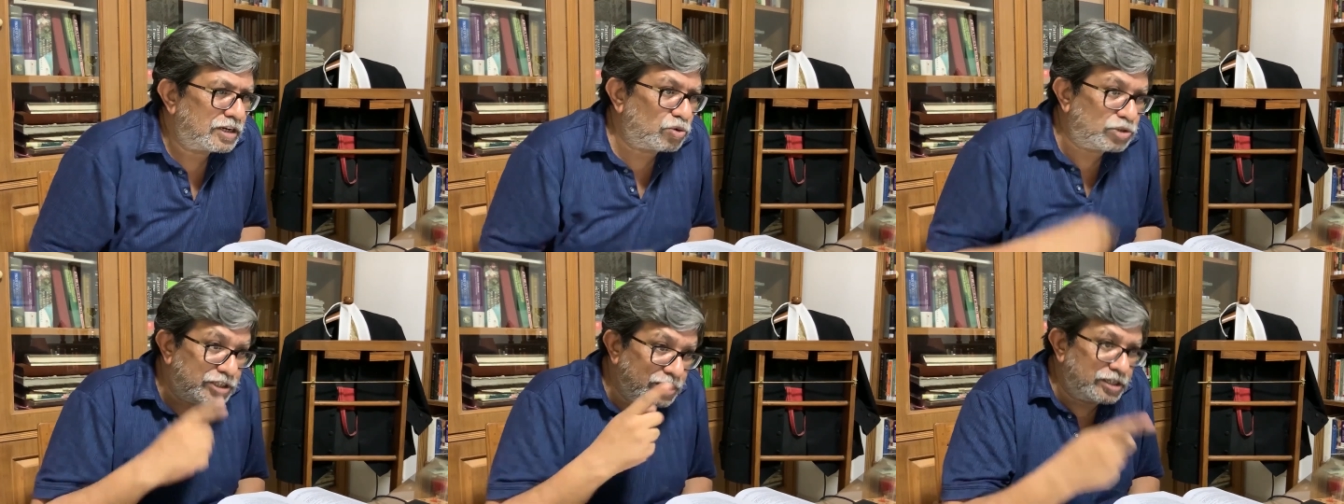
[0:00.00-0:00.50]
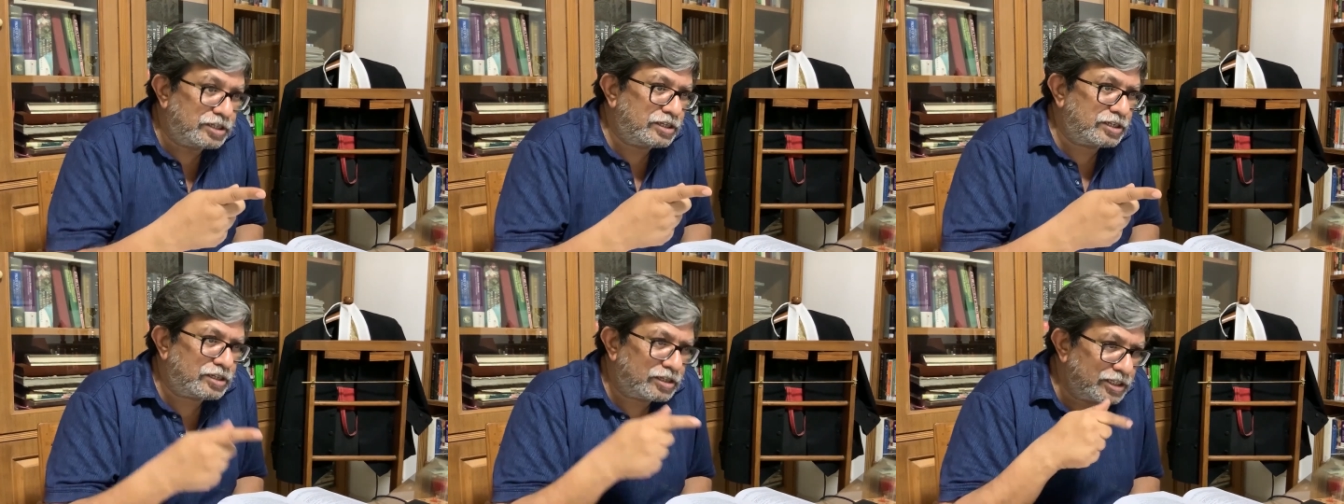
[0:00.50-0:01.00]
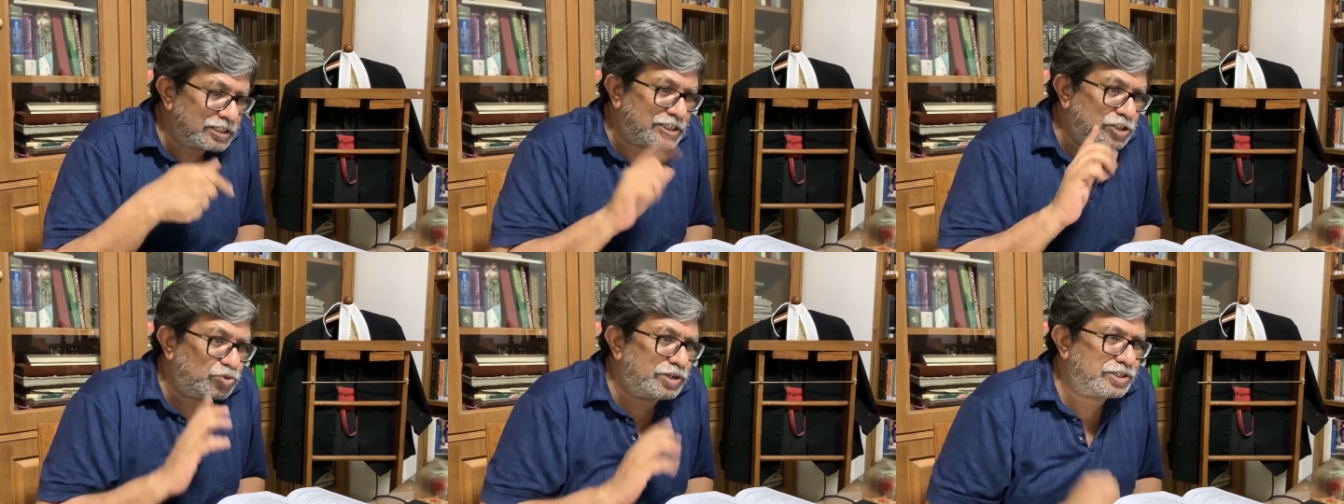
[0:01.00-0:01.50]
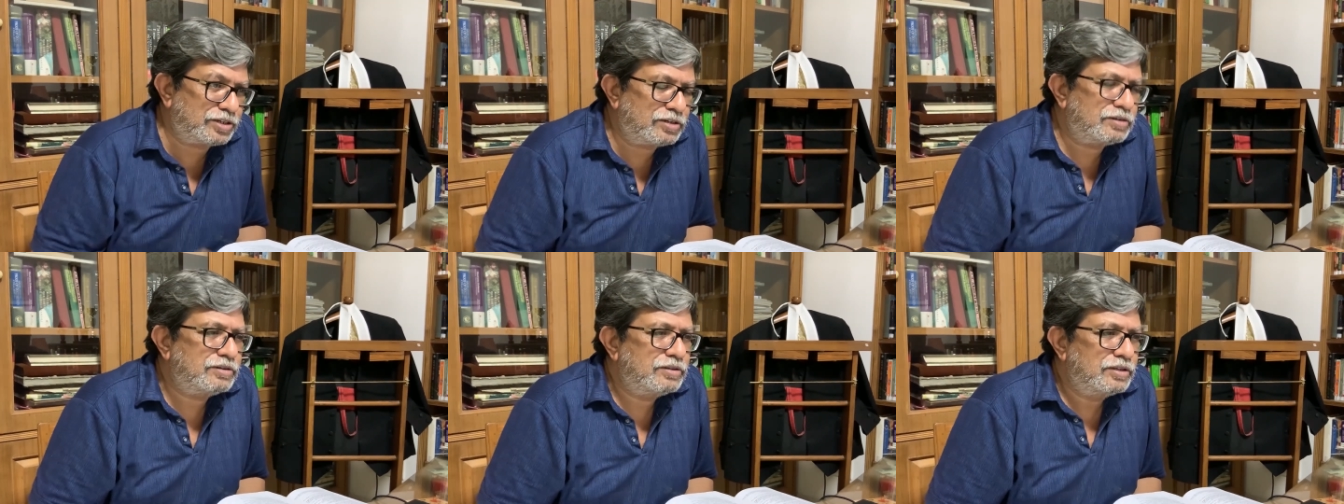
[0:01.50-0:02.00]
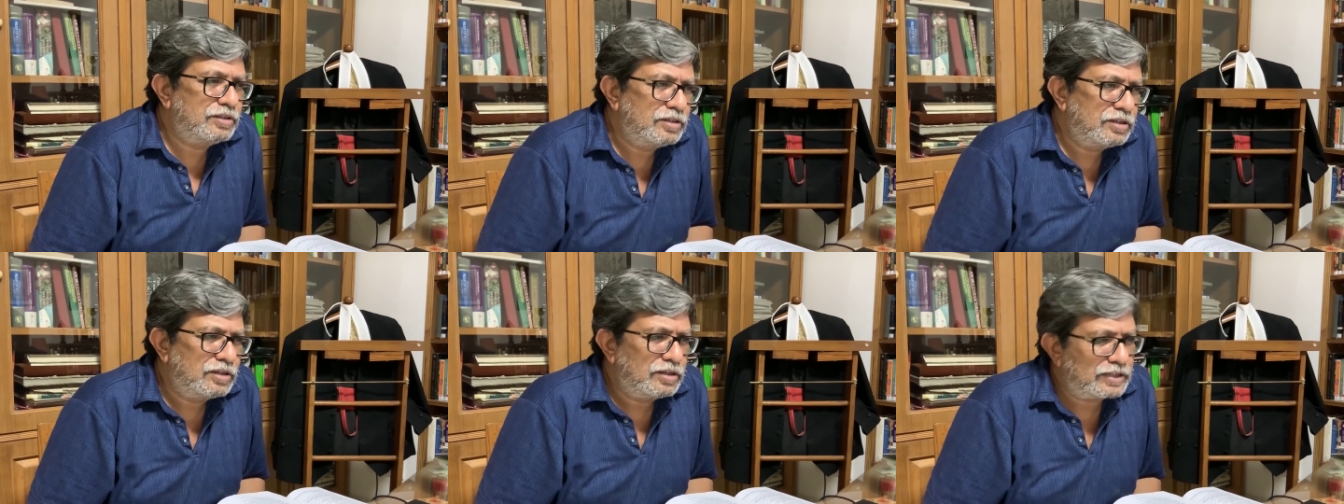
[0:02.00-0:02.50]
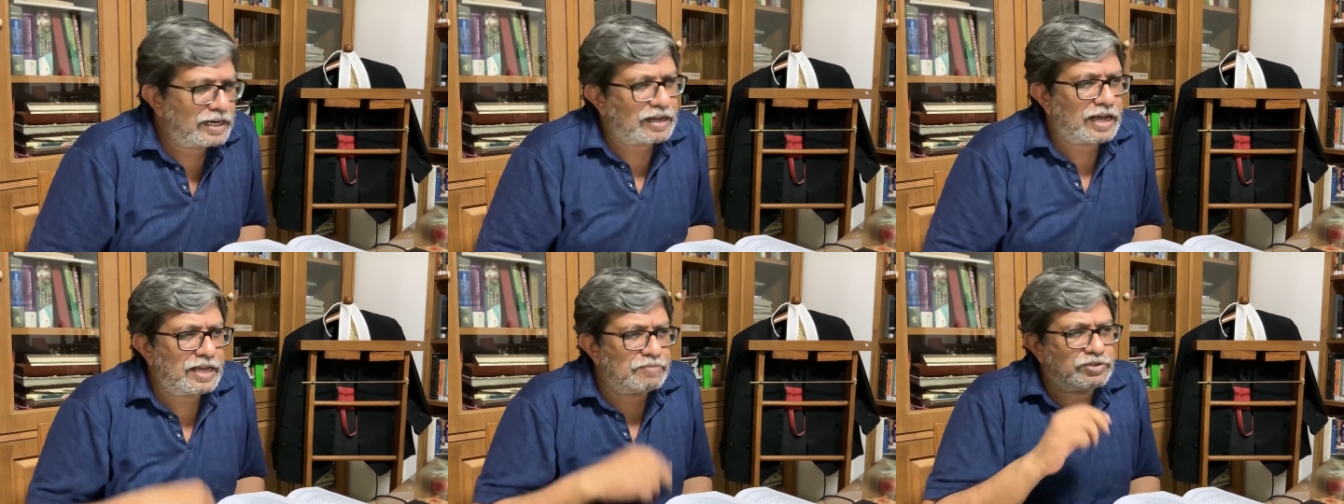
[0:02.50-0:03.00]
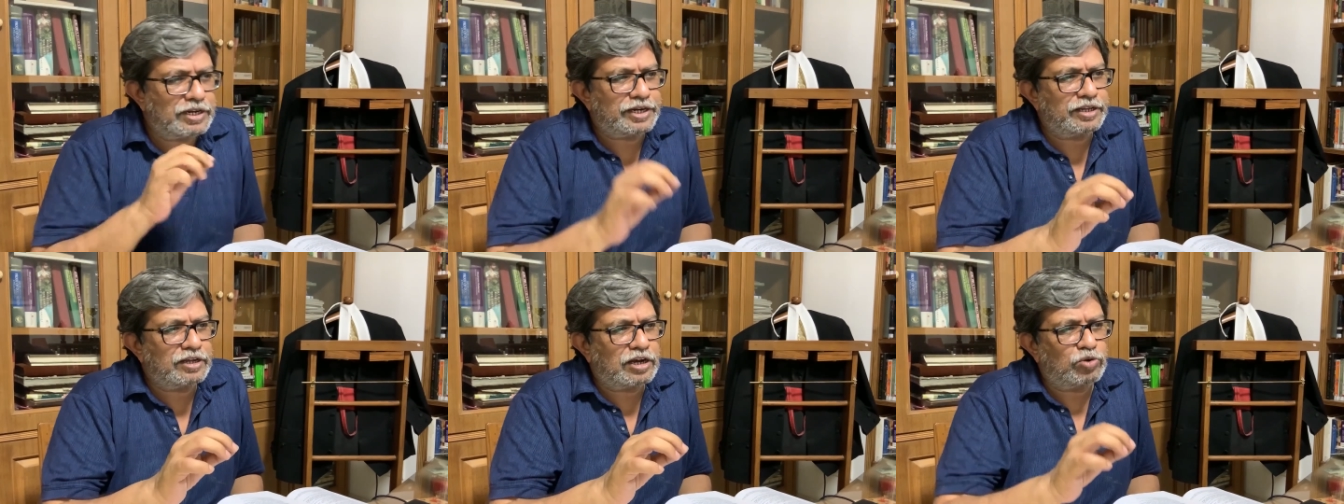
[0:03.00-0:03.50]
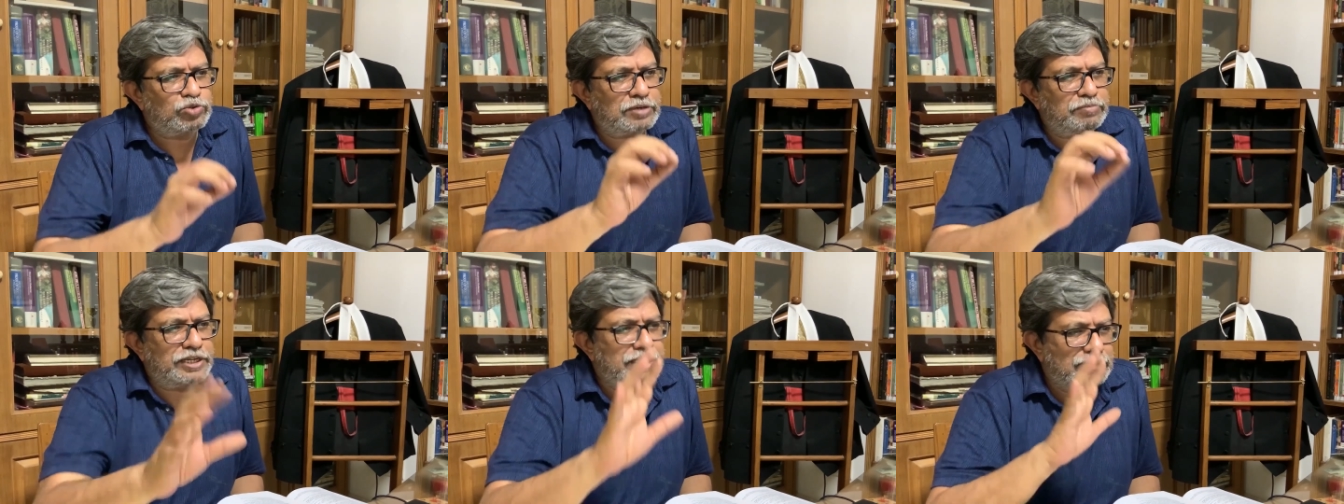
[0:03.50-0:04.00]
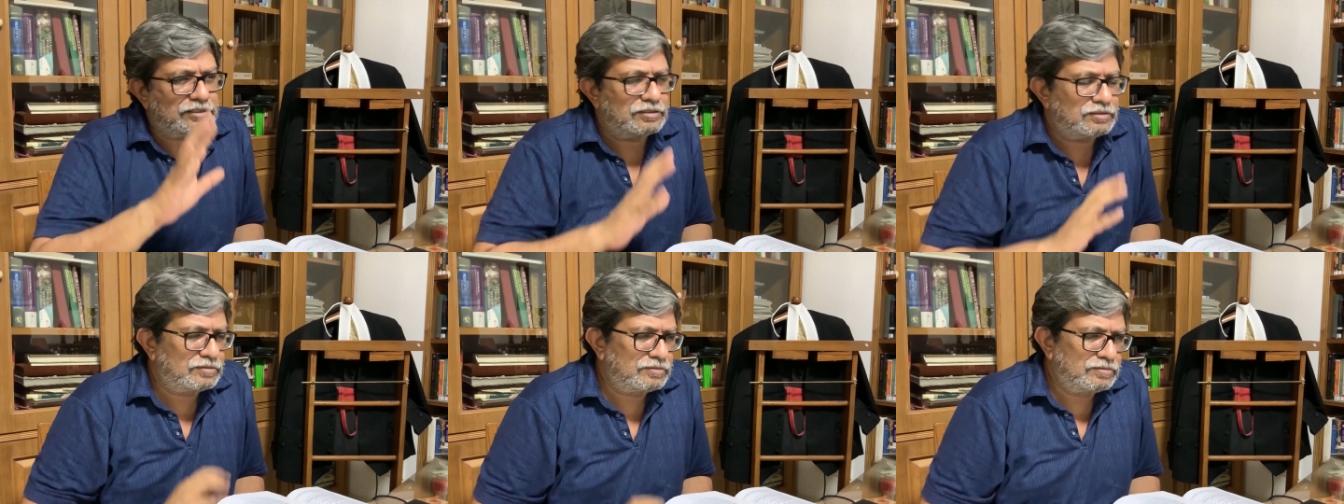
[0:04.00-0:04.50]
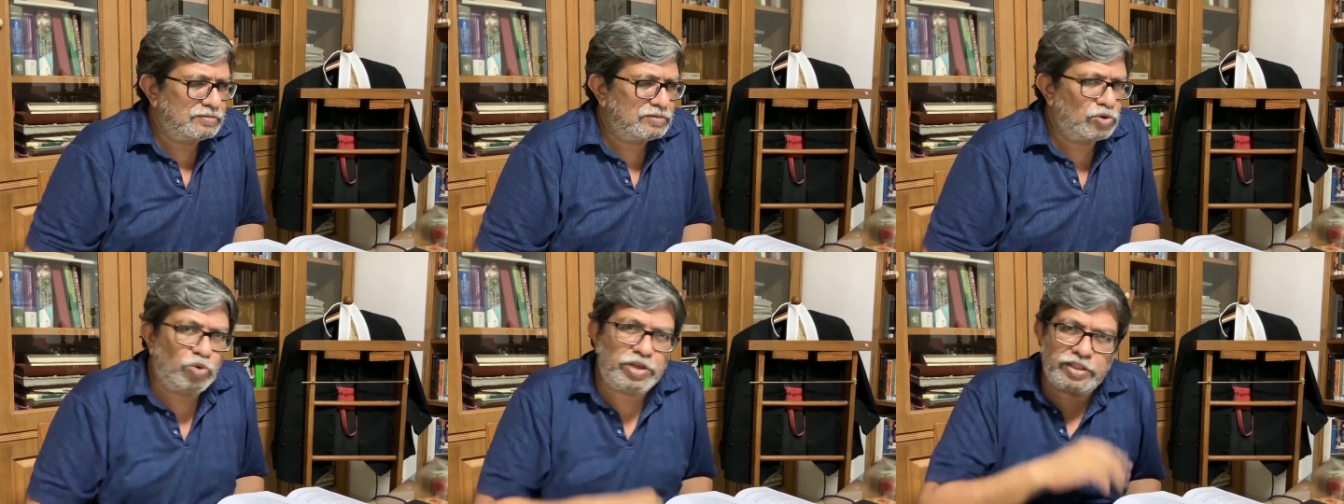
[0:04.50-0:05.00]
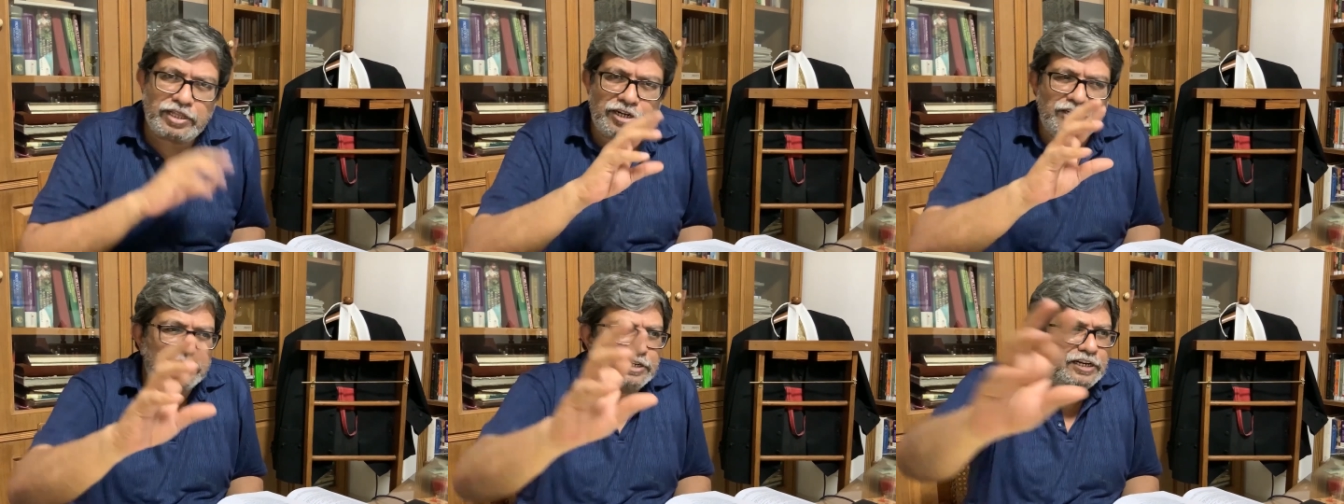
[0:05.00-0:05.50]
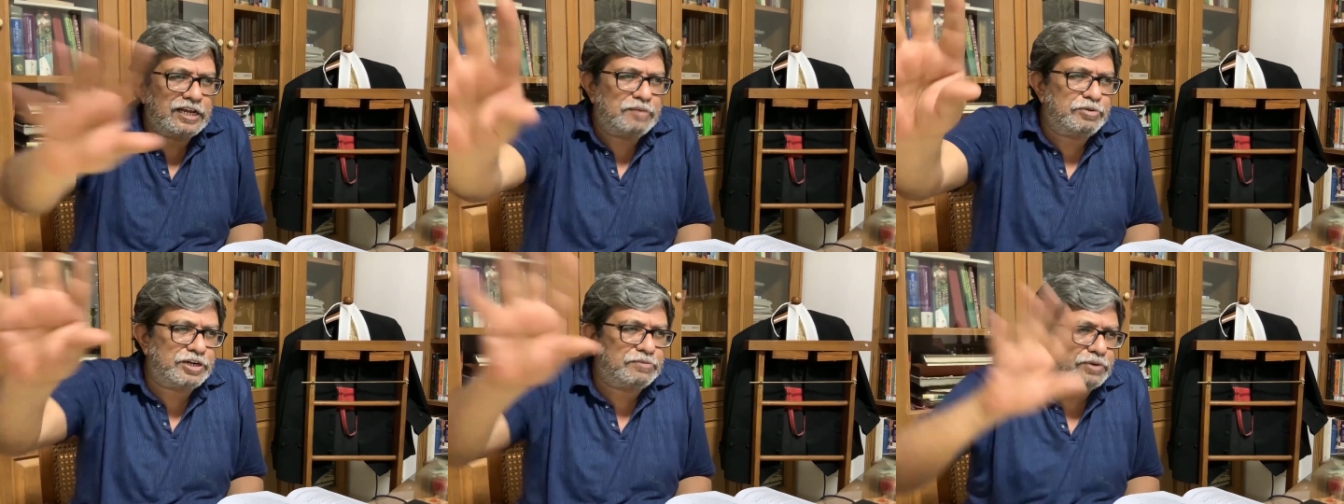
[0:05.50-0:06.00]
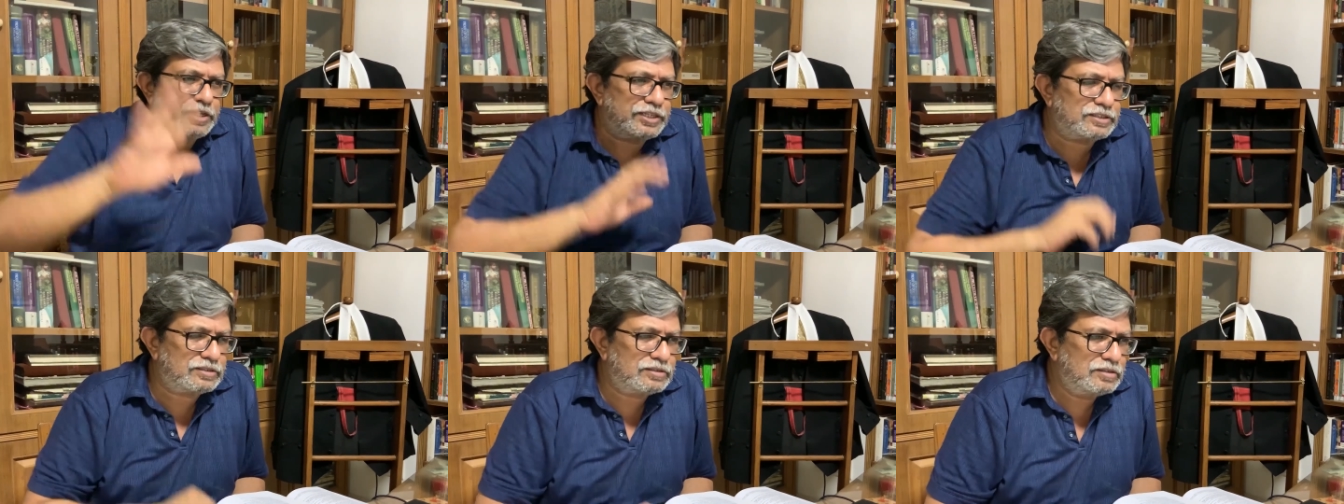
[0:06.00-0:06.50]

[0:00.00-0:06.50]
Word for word: Now, here is a situation that I am setting a house ablaze, knowing that it is an inhabited place.